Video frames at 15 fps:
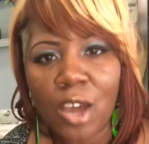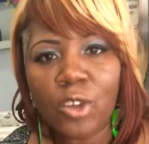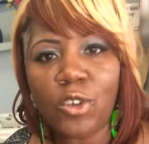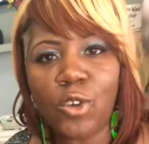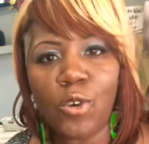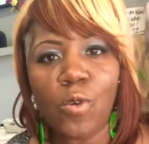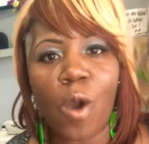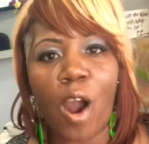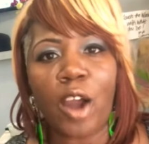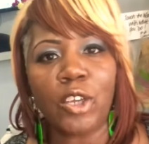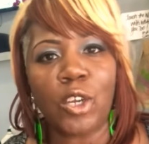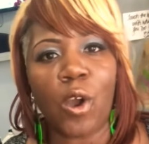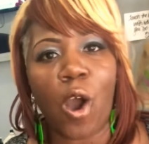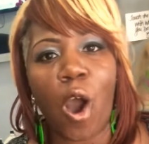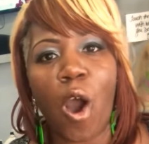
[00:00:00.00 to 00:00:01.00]
You are
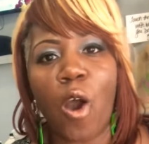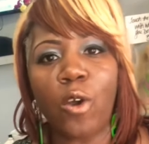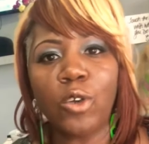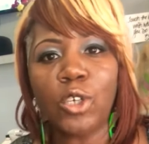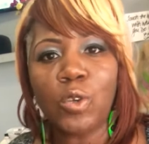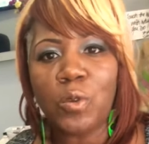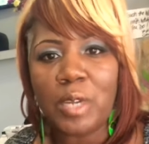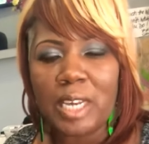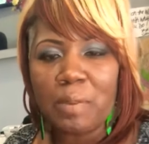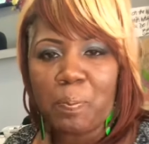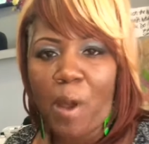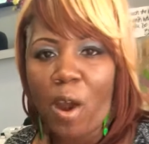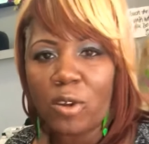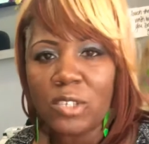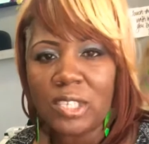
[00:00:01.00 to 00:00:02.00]
your own unique
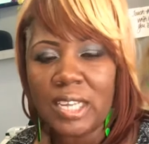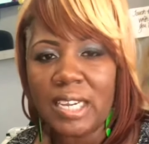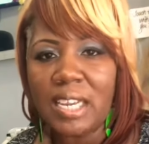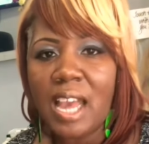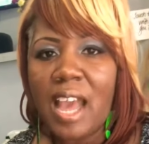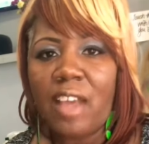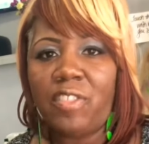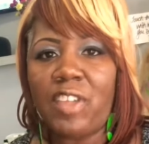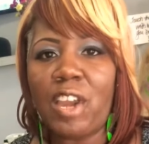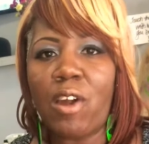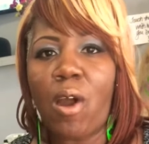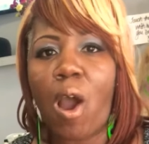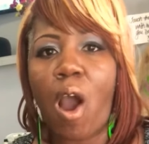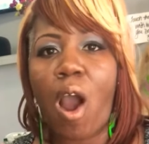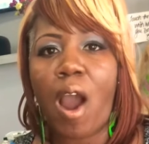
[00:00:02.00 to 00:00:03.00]
person. There
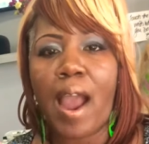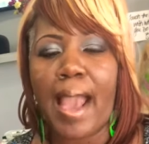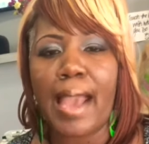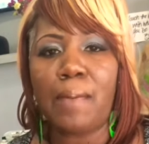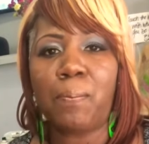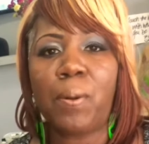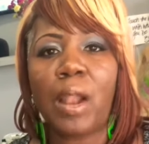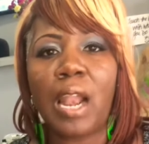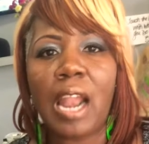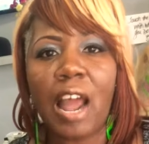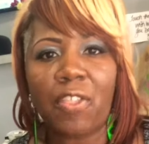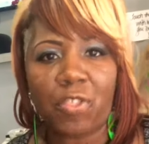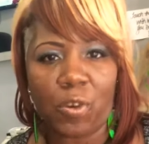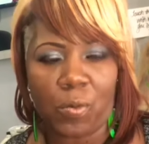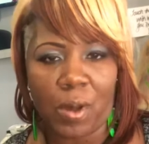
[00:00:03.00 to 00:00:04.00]
are a
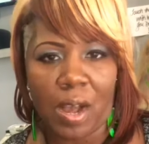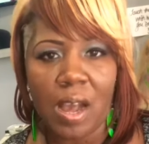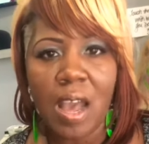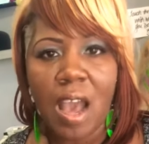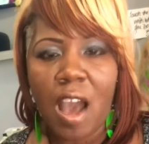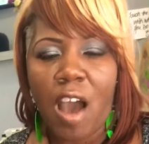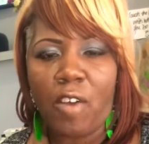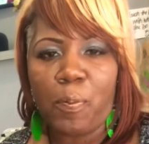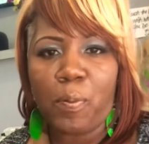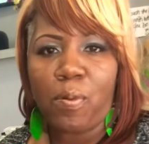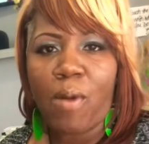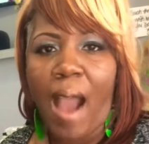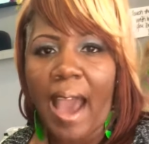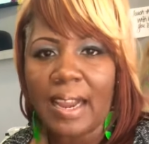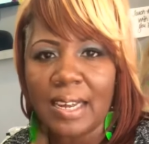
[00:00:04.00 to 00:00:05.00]
plethora of
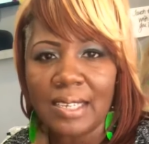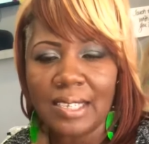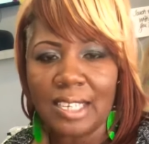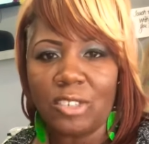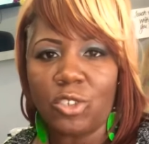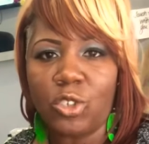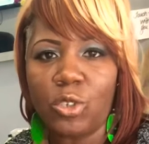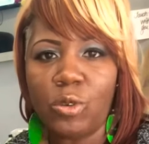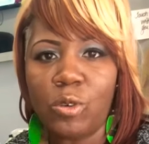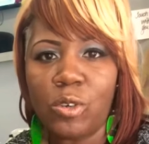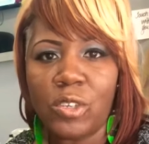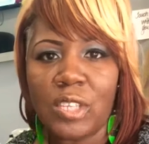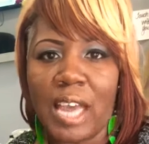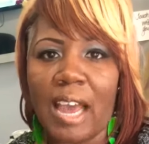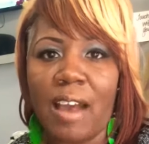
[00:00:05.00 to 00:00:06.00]
products and
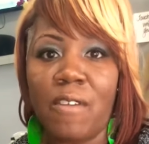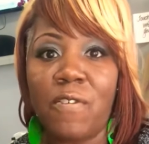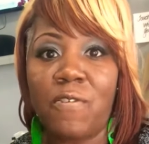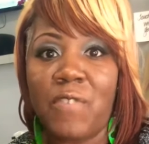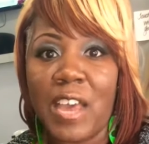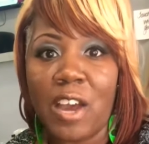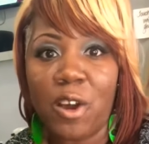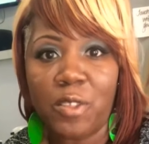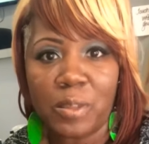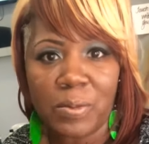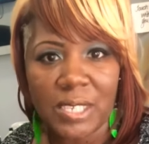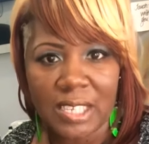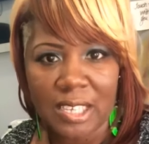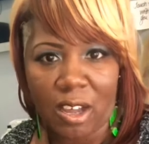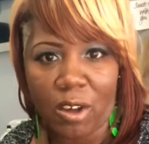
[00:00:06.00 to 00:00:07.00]
tools that avail
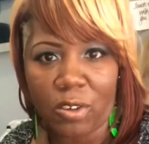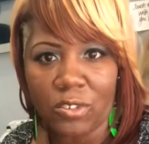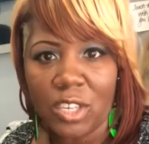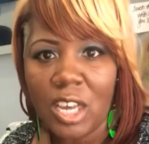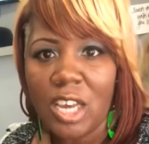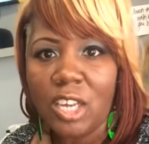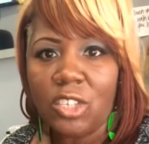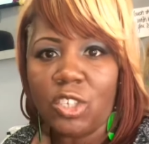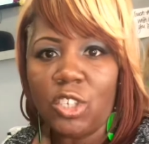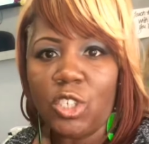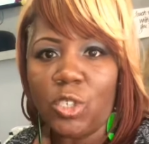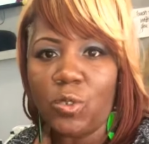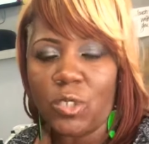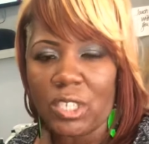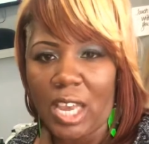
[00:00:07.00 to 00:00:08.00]
themselves to
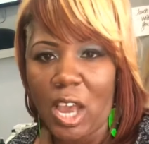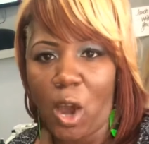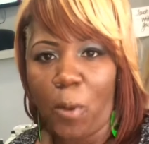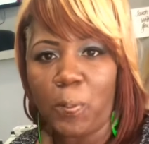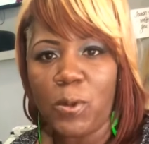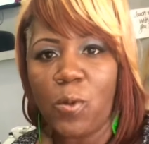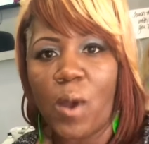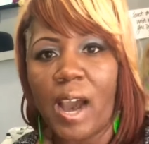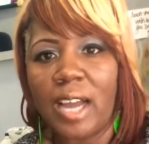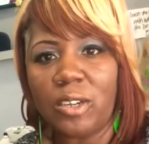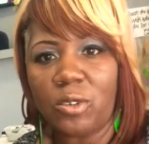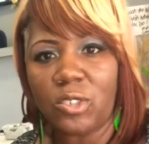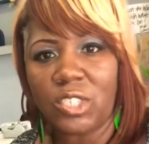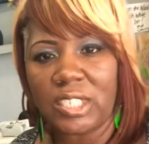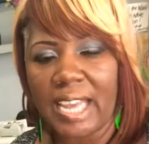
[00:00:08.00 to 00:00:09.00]
you to help you
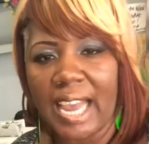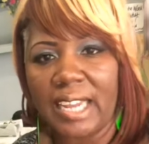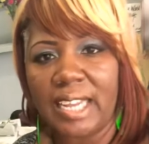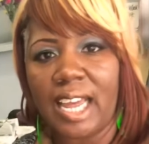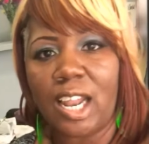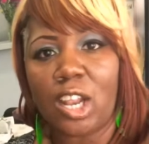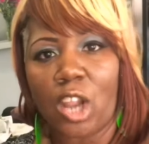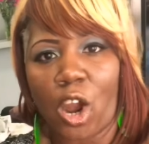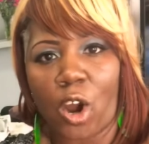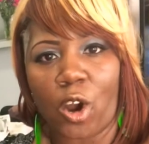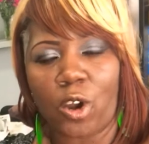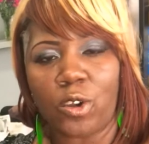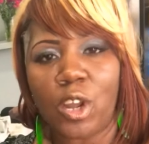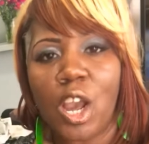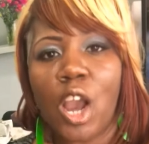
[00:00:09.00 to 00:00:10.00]
understand and
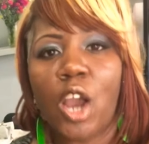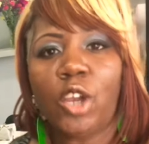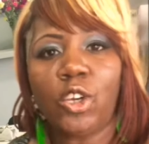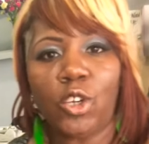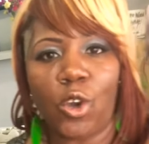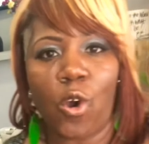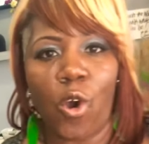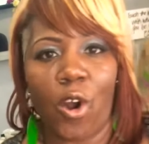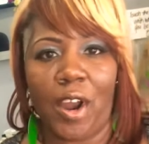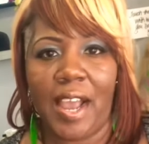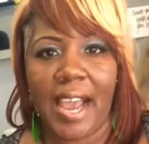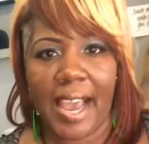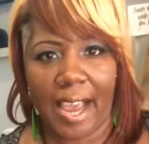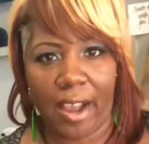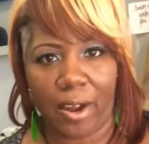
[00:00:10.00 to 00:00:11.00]
learn your
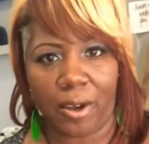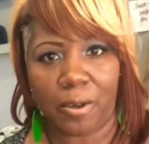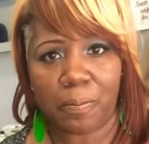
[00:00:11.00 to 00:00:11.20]
hair.